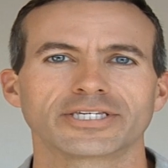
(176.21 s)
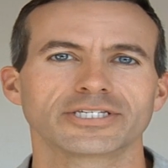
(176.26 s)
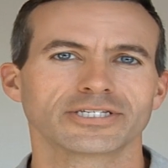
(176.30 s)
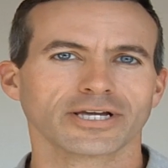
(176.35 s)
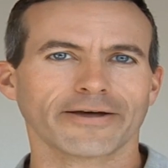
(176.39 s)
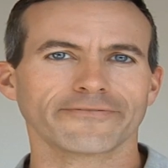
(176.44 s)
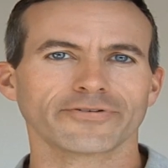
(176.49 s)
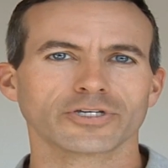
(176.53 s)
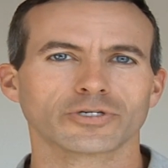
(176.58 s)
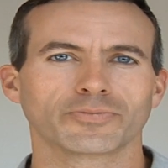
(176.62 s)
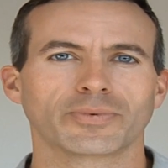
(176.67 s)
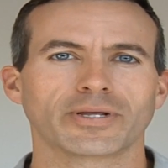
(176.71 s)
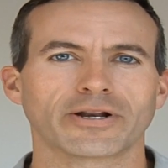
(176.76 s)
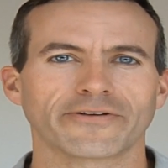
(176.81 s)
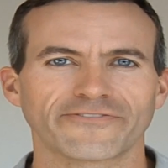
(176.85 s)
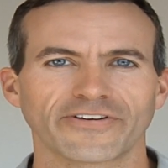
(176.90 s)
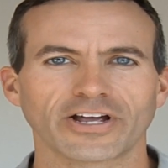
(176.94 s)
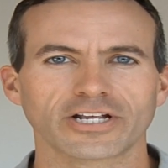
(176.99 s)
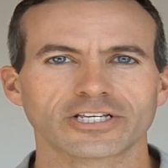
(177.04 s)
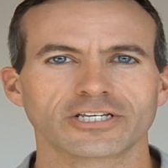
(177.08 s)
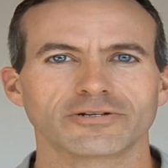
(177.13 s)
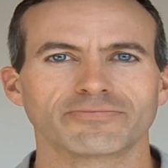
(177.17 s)
He's obviously been
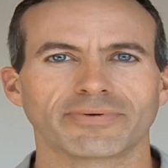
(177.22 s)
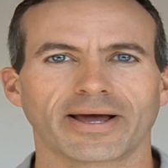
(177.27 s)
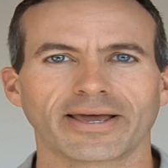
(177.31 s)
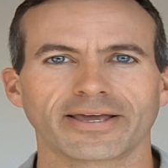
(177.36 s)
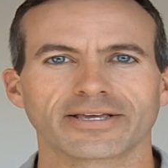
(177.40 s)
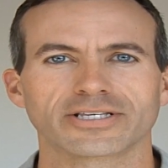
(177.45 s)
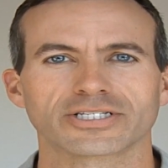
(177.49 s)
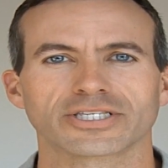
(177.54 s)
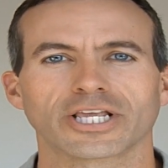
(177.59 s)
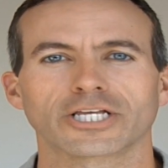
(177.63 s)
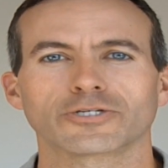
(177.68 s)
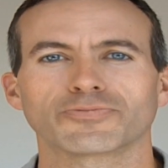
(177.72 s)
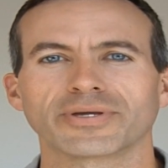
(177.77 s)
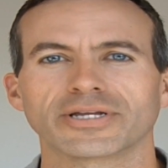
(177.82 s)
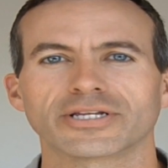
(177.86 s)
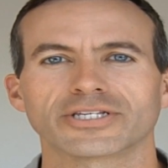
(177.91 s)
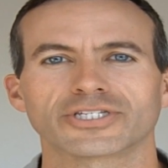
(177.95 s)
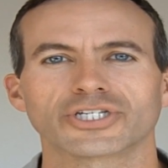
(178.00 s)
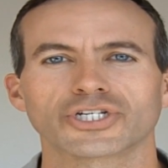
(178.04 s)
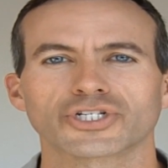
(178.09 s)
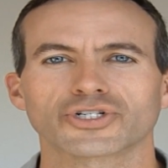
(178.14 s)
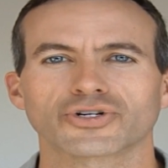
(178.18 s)
affected by his
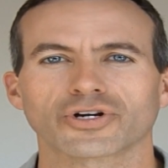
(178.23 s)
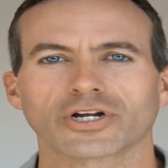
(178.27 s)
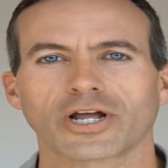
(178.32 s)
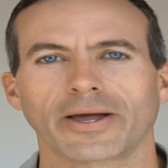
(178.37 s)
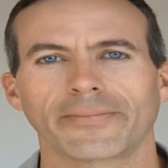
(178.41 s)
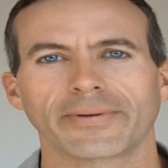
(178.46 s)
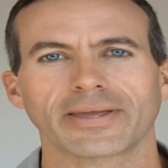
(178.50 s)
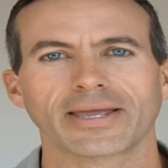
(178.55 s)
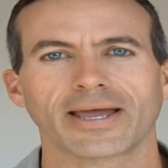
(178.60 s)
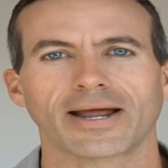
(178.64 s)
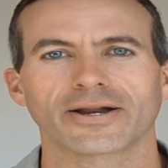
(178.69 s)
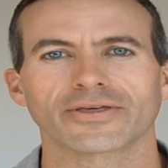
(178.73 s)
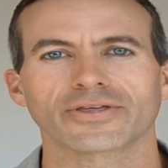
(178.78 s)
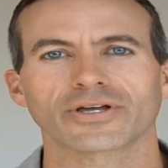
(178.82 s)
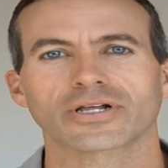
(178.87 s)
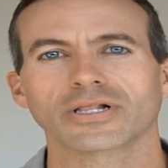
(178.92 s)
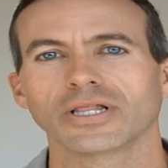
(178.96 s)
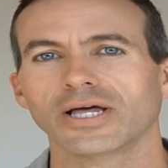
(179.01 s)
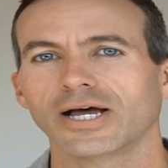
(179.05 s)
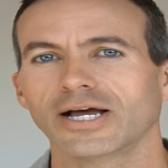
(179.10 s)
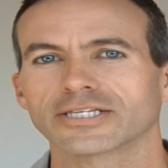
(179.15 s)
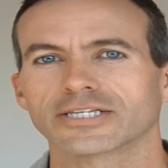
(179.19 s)
lesbian sister coming out of the
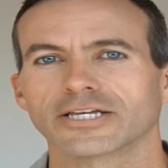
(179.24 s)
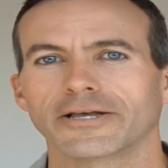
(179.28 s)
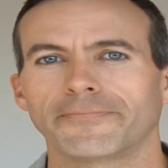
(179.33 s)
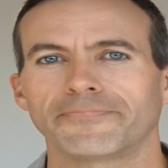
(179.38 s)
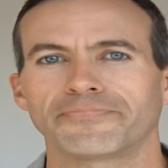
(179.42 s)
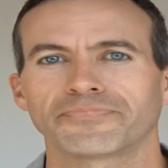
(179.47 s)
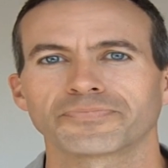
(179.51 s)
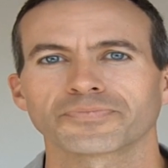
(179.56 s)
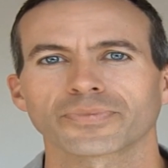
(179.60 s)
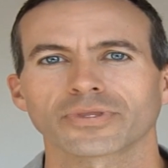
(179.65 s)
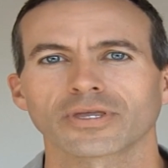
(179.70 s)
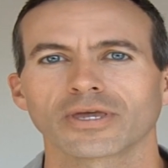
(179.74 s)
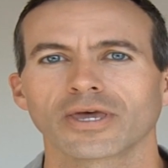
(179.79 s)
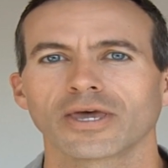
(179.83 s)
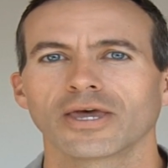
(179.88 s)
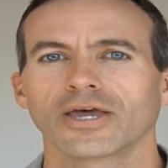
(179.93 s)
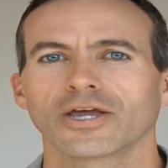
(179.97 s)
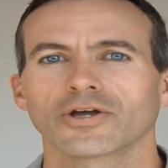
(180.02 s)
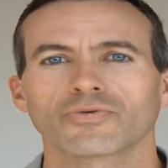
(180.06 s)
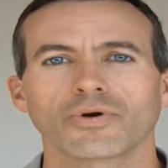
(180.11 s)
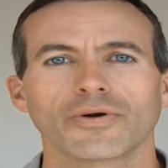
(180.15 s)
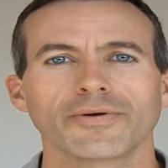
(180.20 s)
closet,
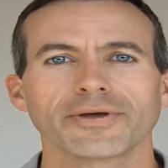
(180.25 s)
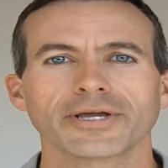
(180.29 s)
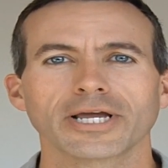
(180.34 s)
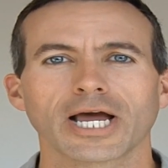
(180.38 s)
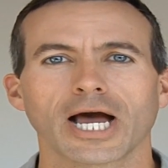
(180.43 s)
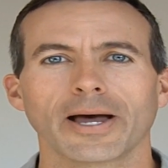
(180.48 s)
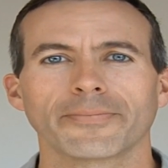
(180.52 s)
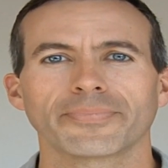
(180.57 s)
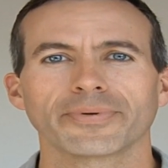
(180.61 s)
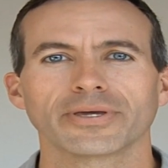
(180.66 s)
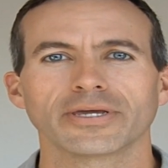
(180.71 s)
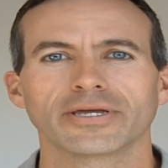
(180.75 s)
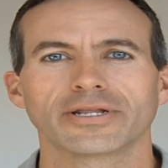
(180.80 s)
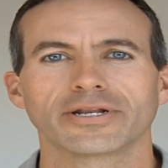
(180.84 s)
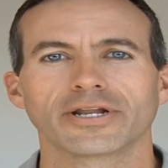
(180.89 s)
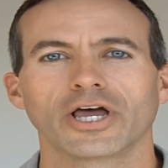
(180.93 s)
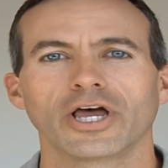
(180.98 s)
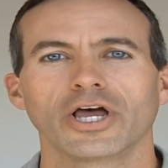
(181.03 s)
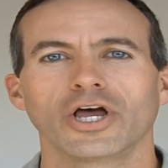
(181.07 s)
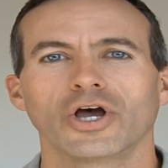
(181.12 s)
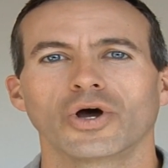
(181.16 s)
growing up in